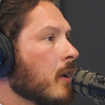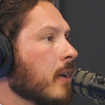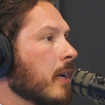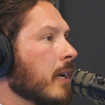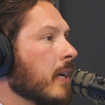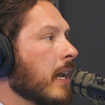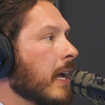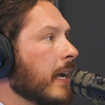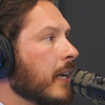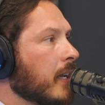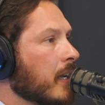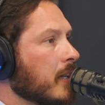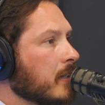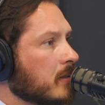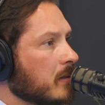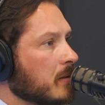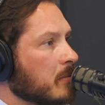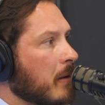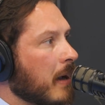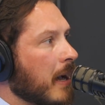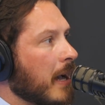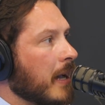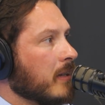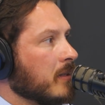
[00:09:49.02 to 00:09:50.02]
And I
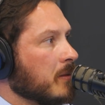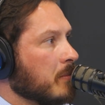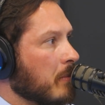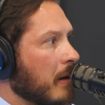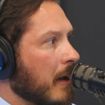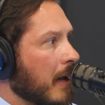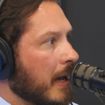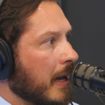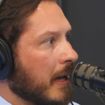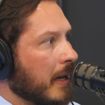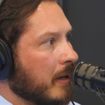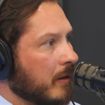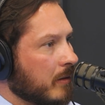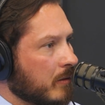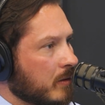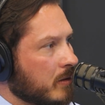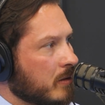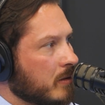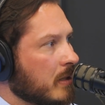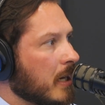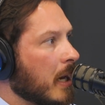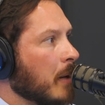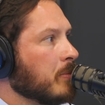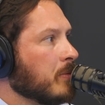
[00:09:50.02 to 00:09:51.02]
customize my
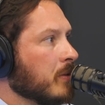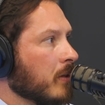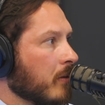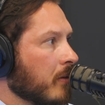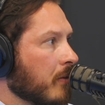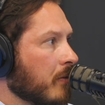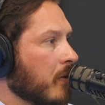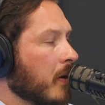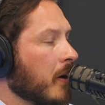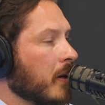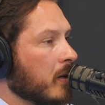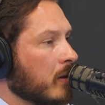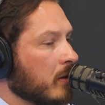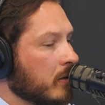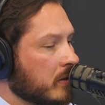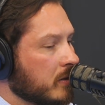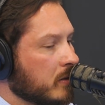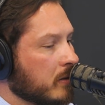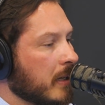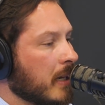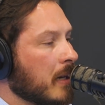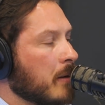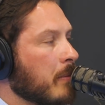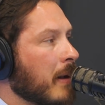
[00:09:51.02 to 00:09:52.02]
steps of the funnel
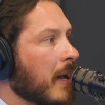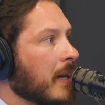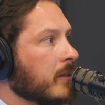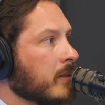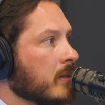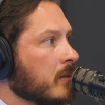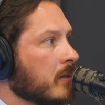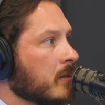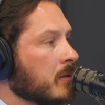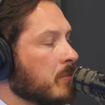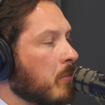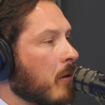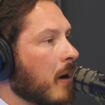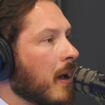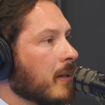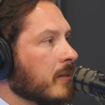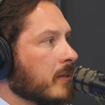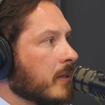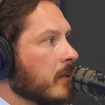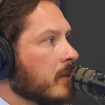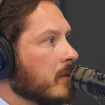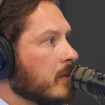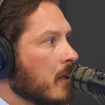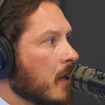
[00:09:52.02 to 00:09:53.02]
so that it matches this
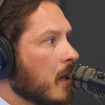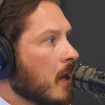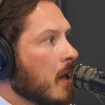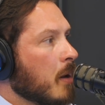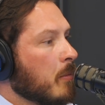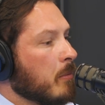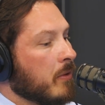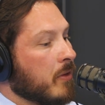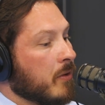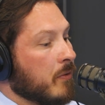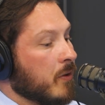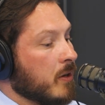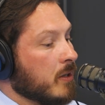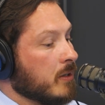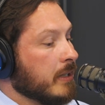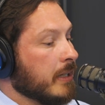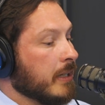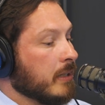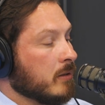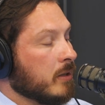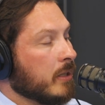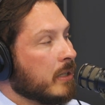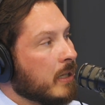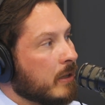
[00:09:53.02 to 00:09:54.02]
process. But the first
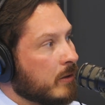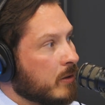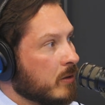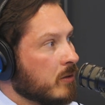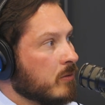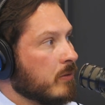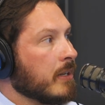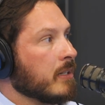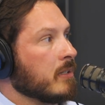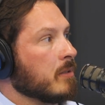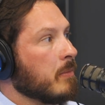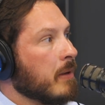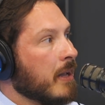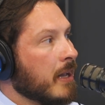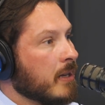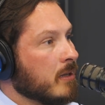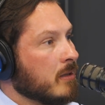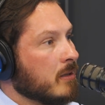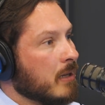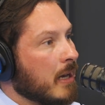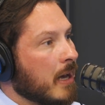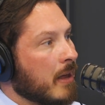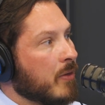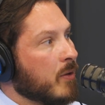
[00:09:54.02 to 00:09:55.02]
thing is looking at those
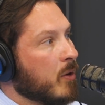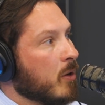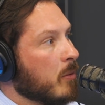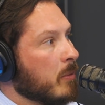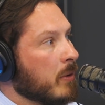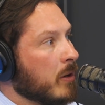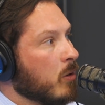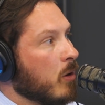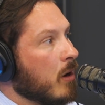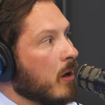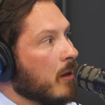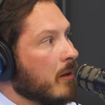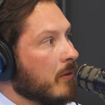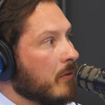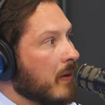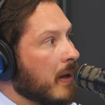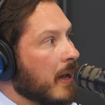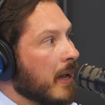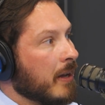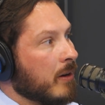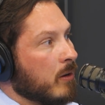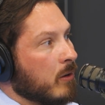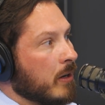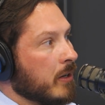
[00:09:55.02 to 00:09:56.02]
resumes. I throw them in
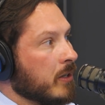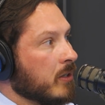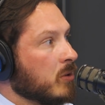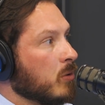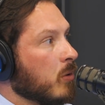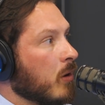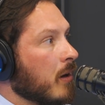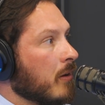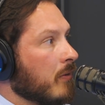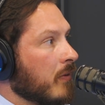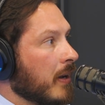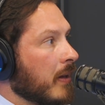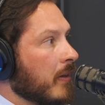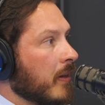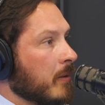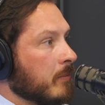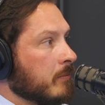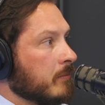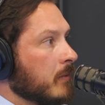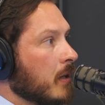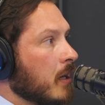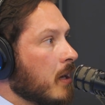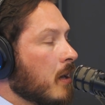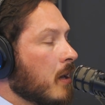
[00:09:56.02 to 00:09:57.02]
qualified or I disqualify
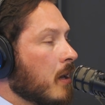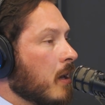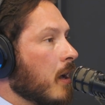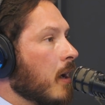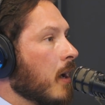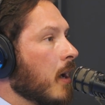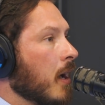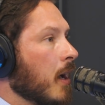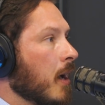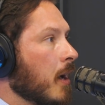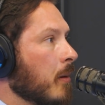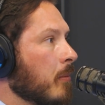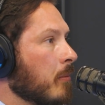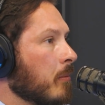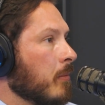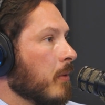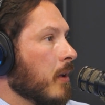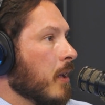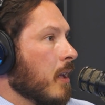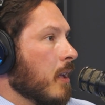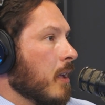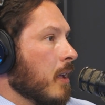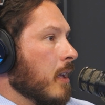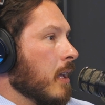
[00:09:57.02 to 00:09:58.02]
them.
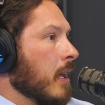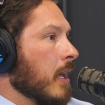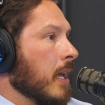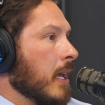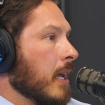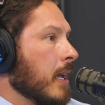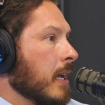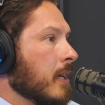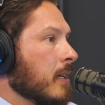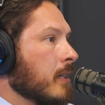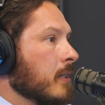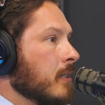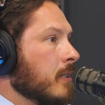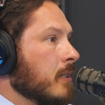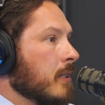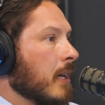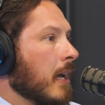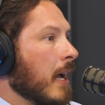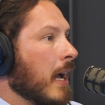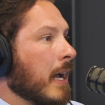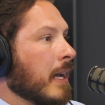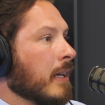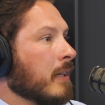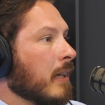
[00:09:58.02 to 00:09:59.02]
And
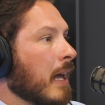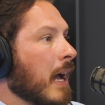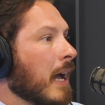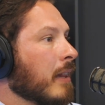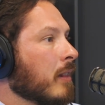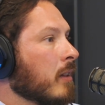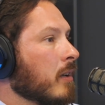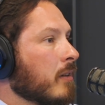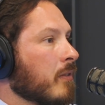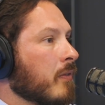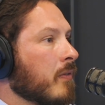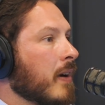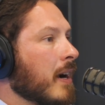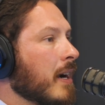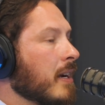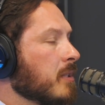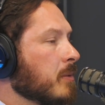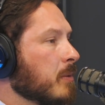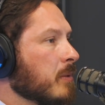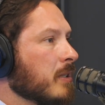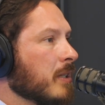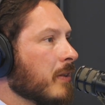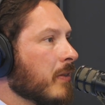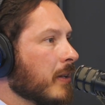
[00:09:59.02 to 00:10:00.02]
I look very
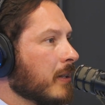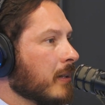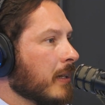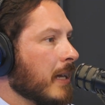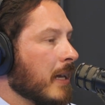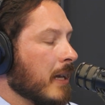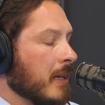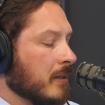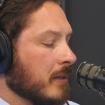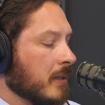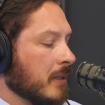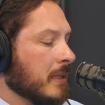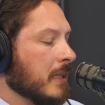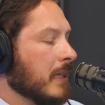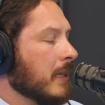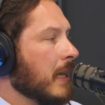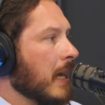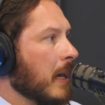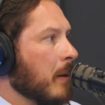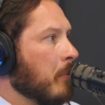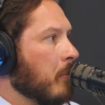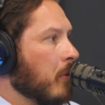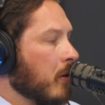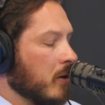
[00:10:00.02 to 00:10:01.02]
specifically as, did
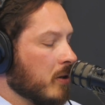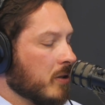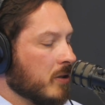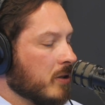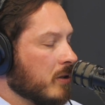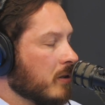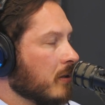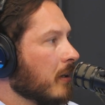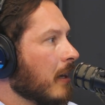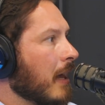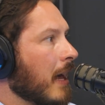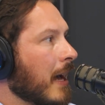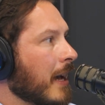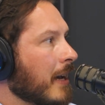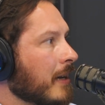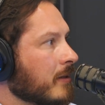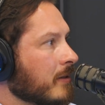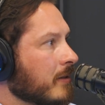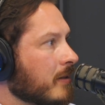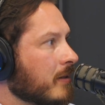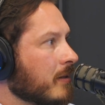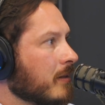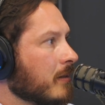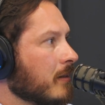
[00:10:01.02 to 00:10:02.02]
they
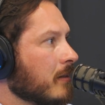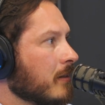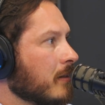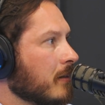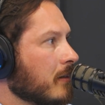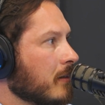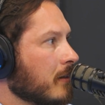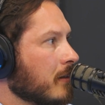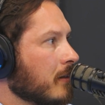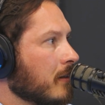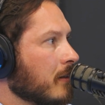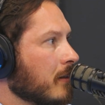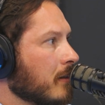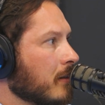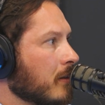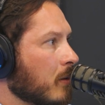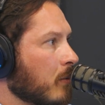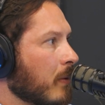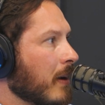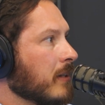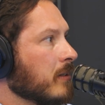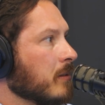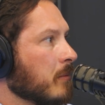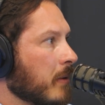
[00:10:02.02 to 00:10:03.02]
personalize
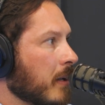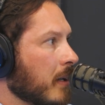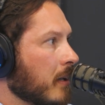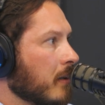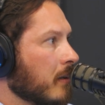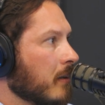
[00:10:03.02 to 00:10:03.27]
the resume?